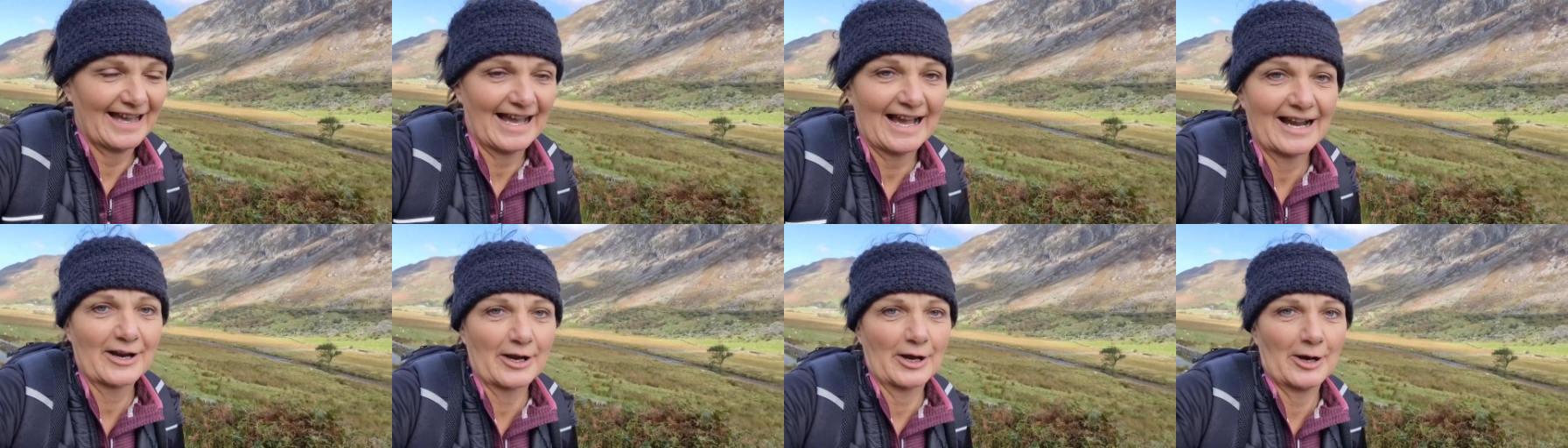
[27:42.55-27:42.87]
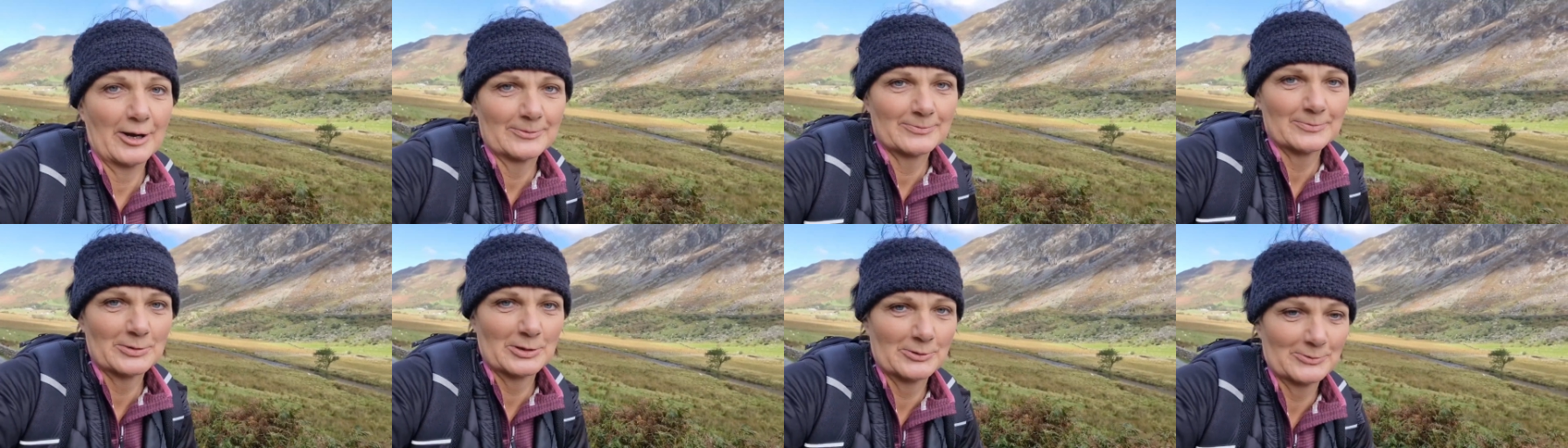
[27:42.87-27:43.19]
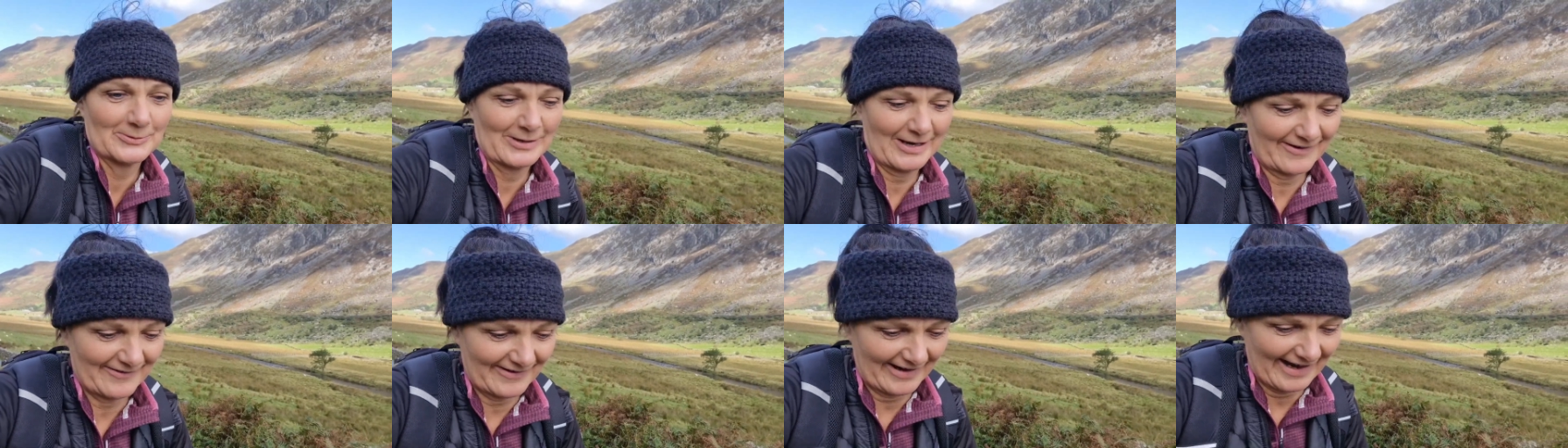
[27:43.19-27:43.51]
I can't
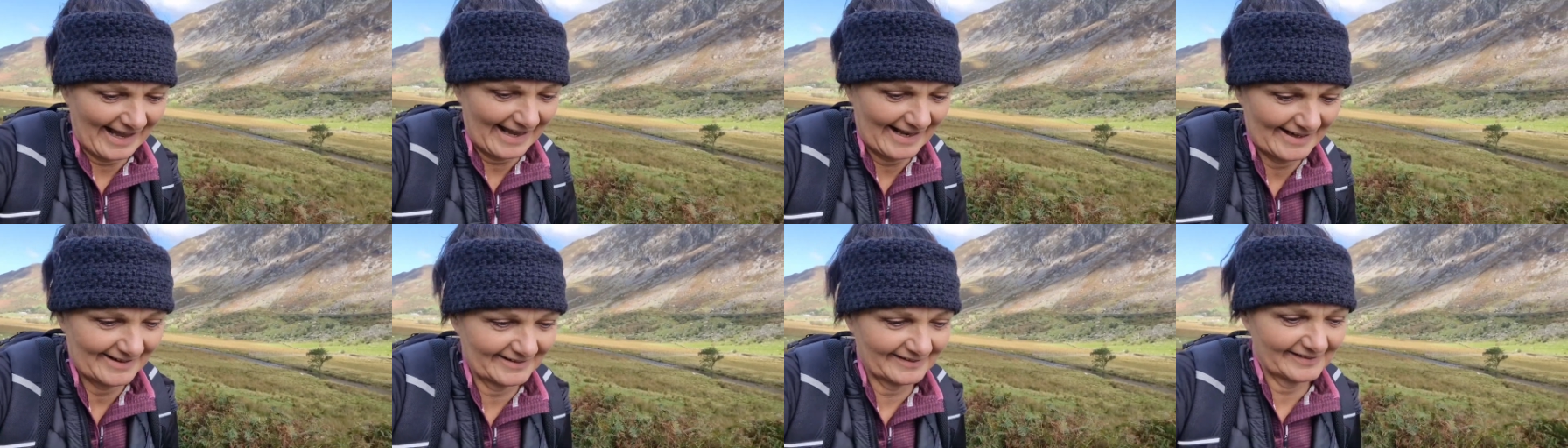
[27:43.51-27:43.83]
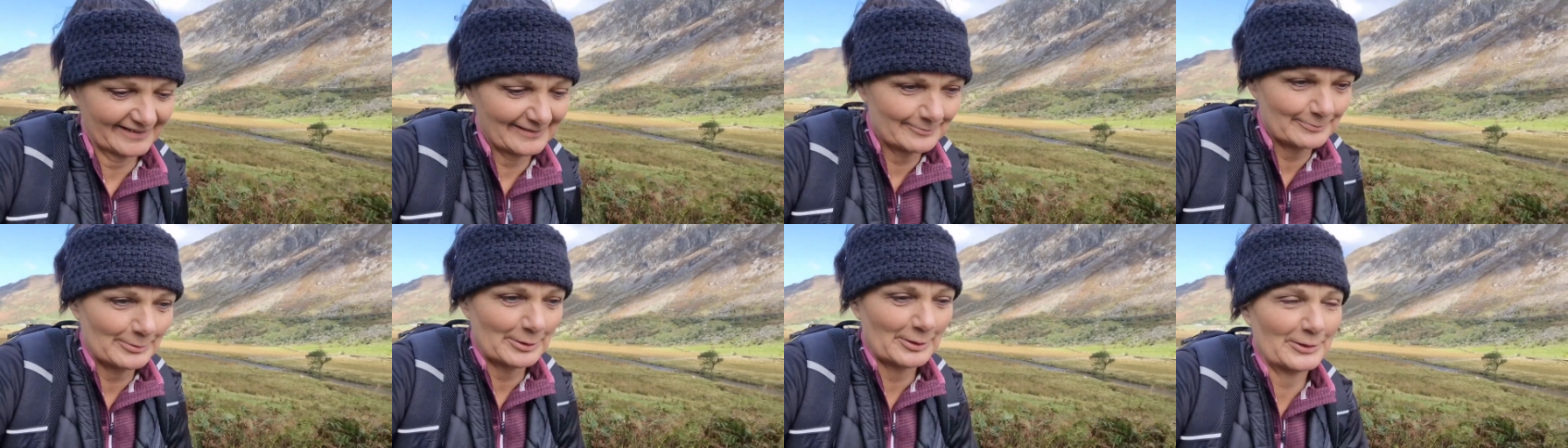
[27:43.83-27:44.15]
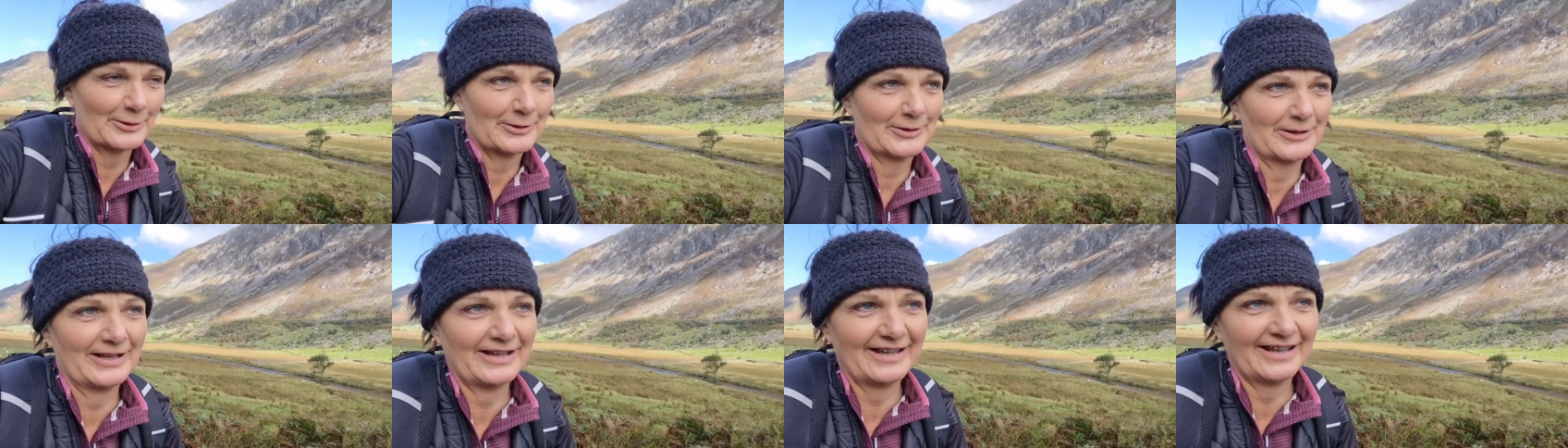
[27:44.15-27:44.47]
put where it ends,
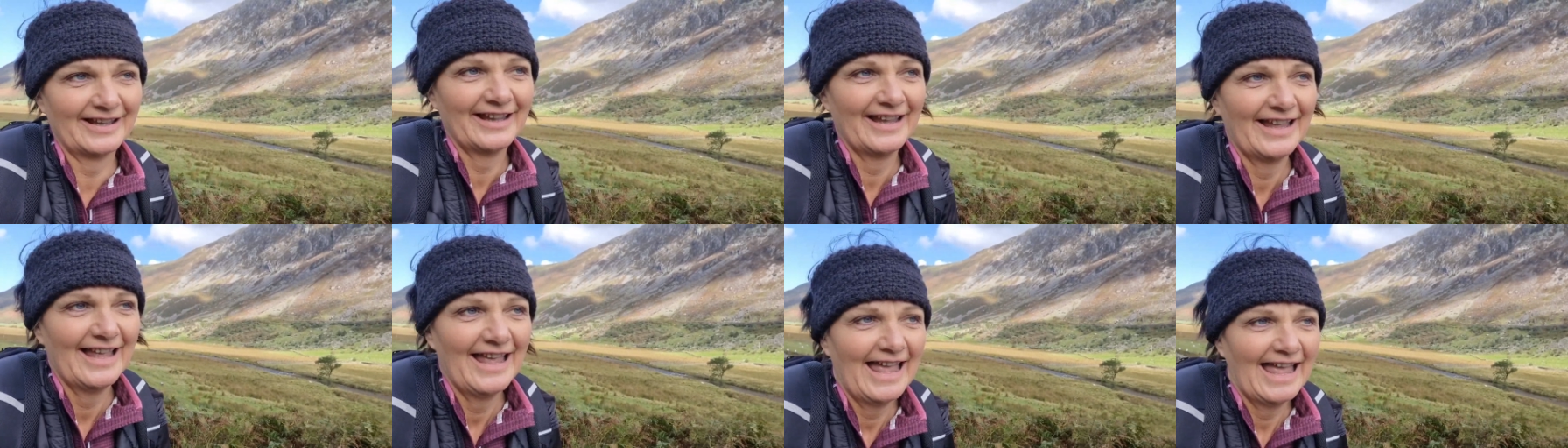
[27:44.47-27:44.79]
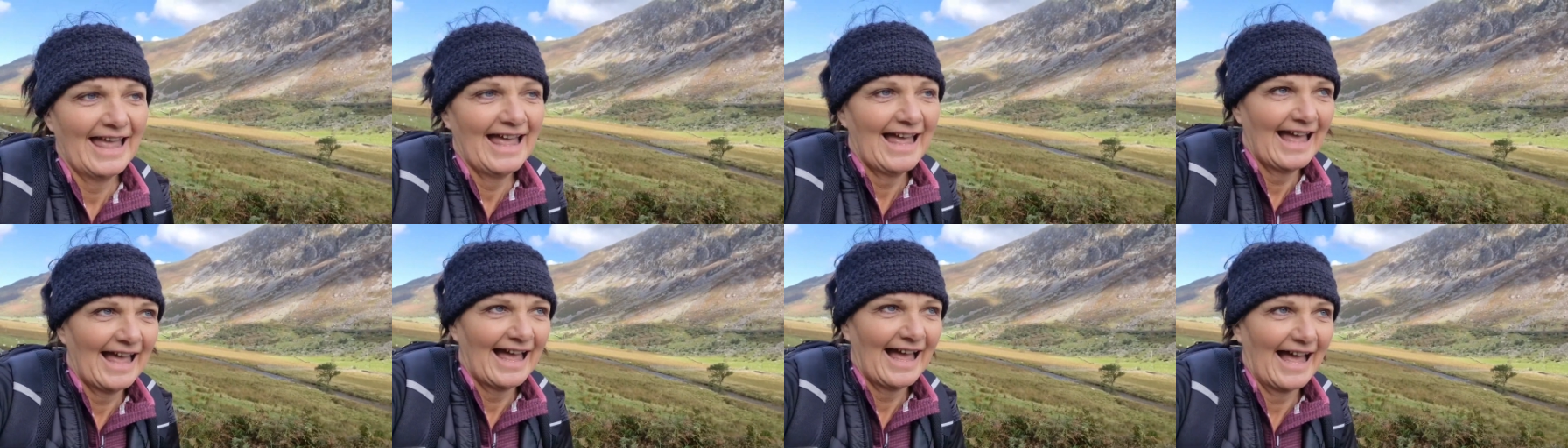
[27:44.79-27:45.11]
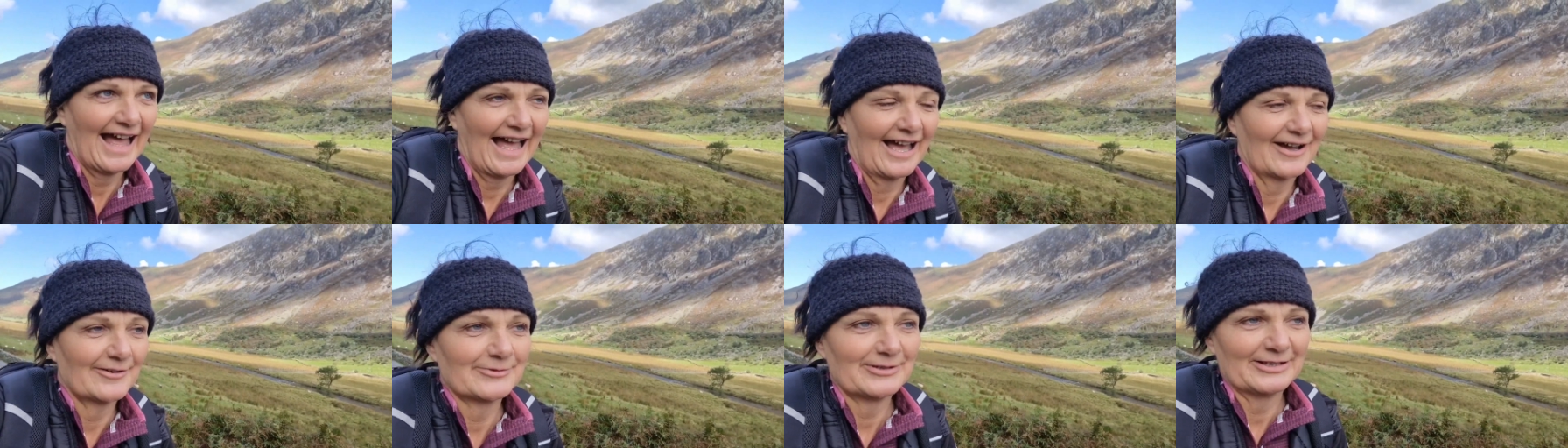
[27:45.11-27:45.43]
but
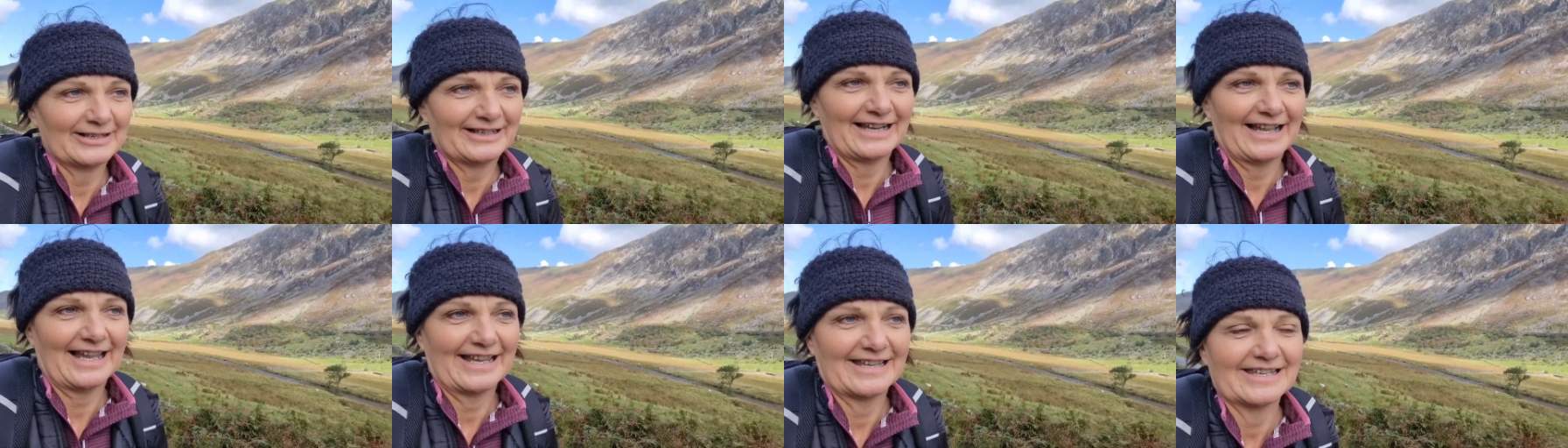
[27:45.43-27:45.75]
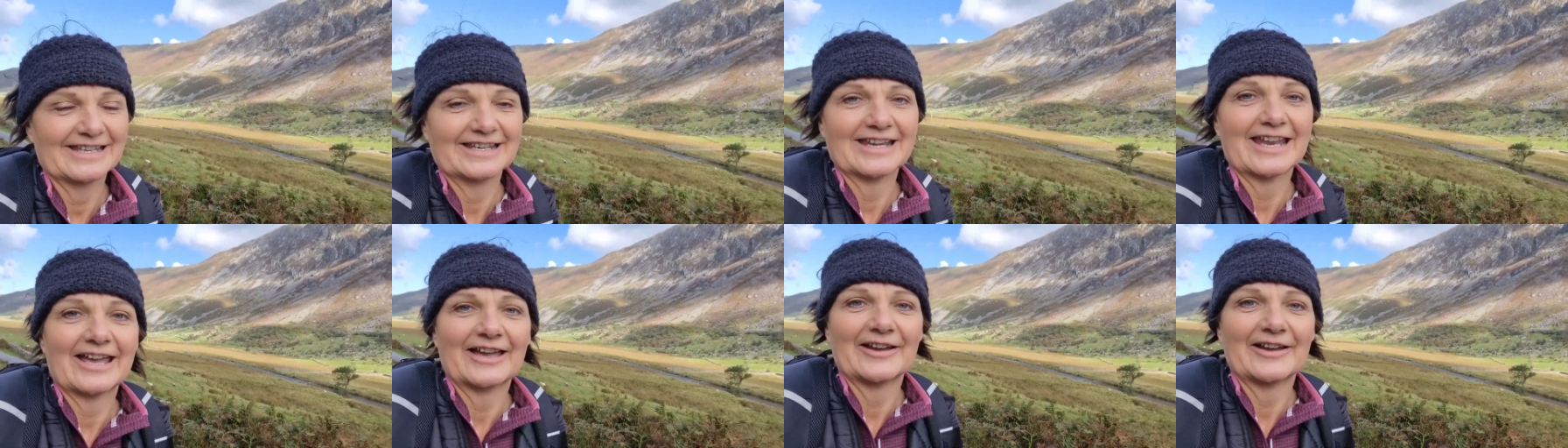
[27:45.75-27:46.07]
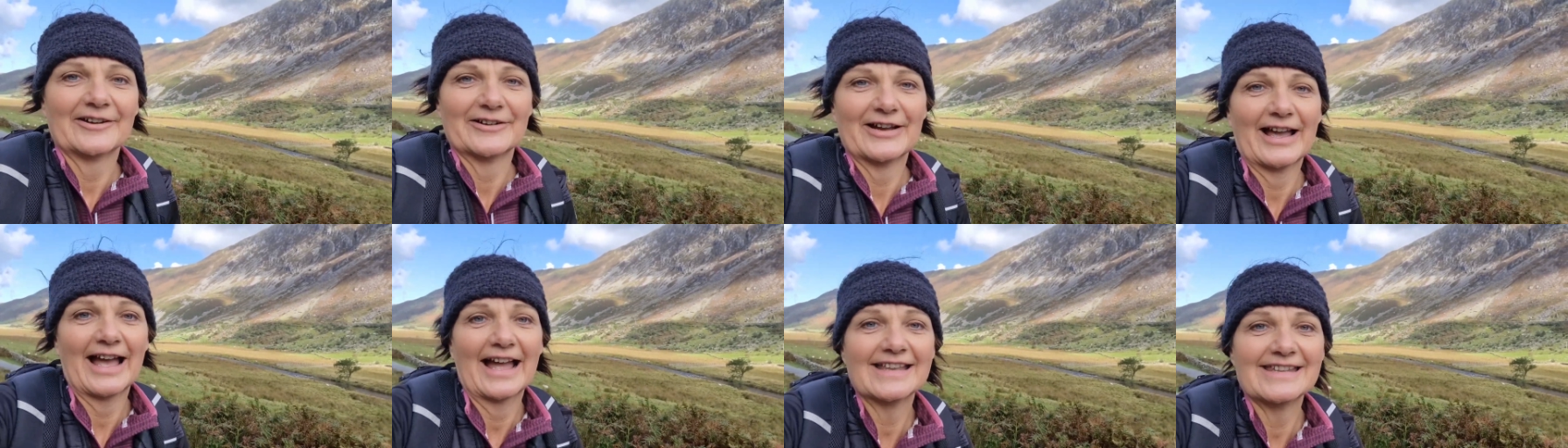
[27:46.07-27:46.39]
I will let you know.